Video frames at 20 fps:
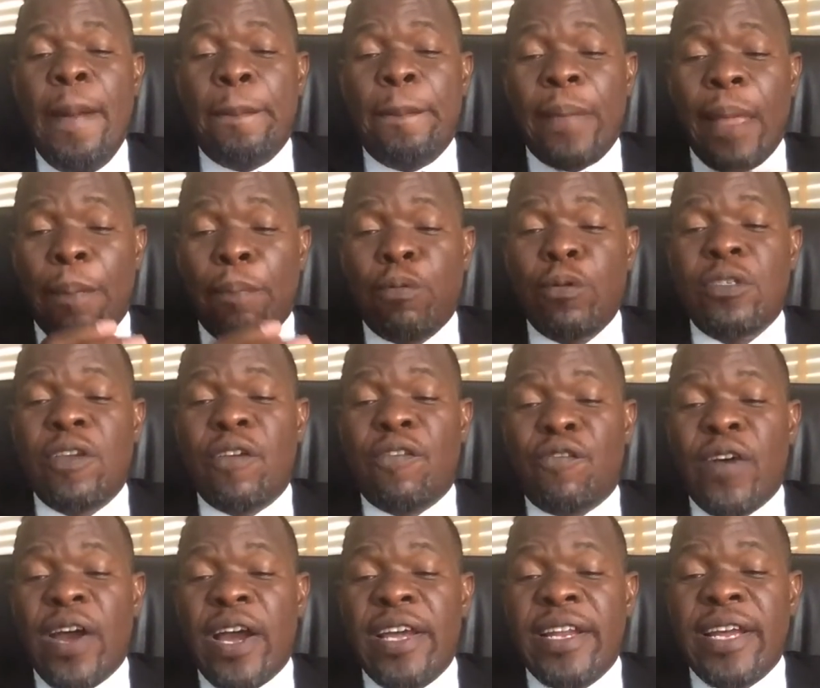that puts a
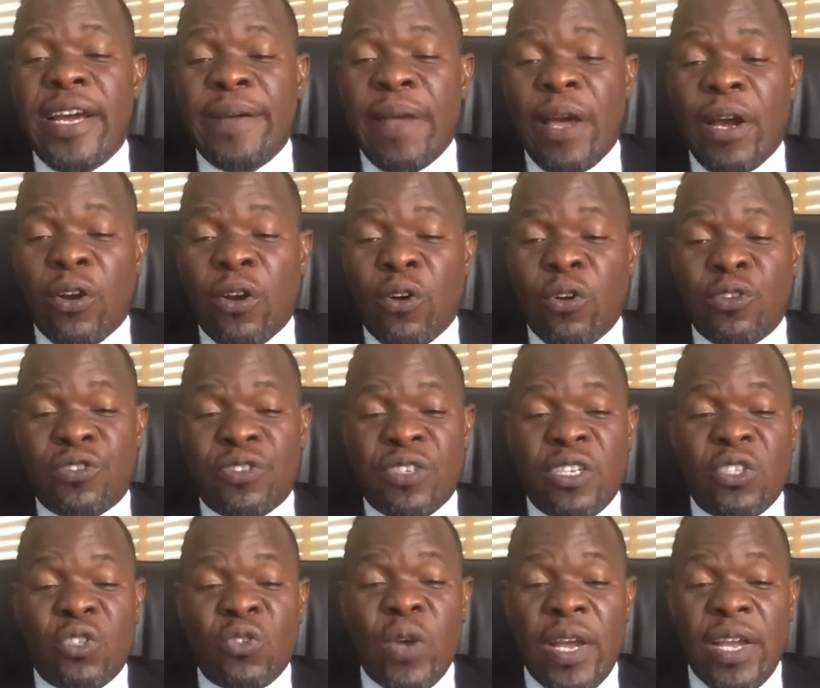final and
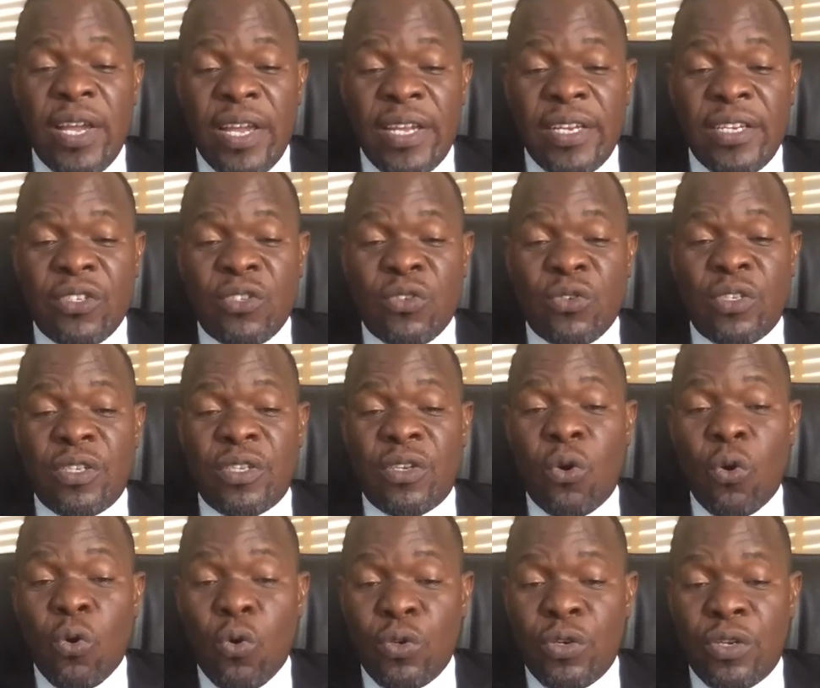consensual end to the
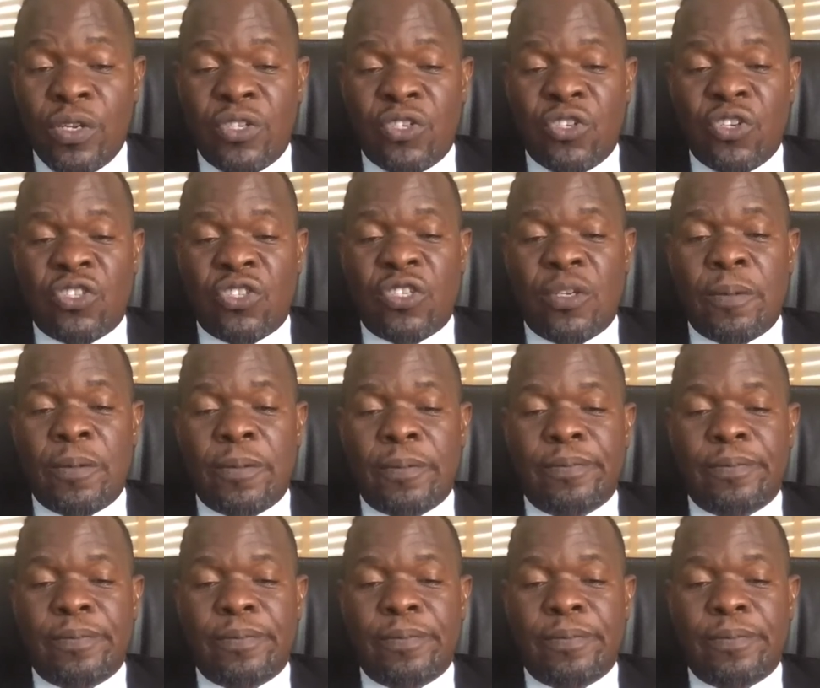old relationship.